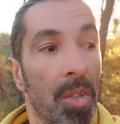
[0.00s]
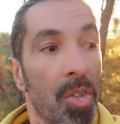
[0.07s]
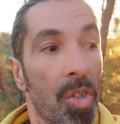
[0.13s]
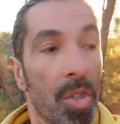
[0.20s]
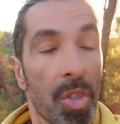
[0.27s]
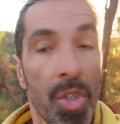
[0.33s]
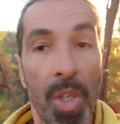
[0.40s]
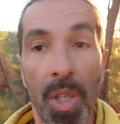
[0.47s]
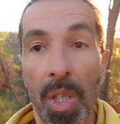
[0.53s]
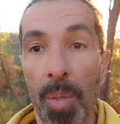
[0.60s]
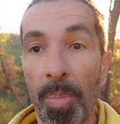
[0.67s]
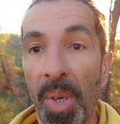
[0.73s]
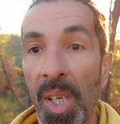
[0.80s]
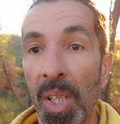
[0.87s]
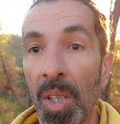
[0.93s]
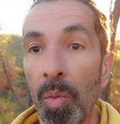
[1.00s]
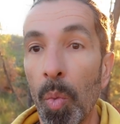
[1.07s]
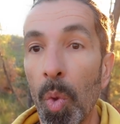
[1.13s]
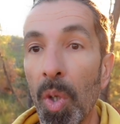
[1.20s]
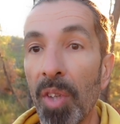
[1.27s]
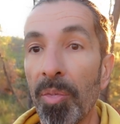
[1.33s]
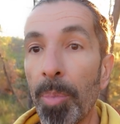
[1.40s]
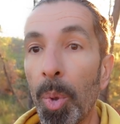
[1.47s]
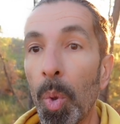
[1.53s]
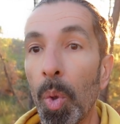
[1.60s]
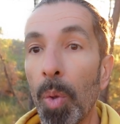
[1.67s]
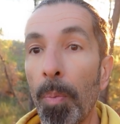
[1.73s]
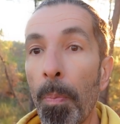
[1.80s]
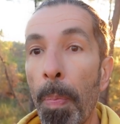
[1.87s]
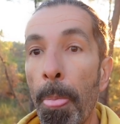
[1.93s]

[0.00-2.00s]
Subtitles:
So I'll show you the pile of wood I've bought,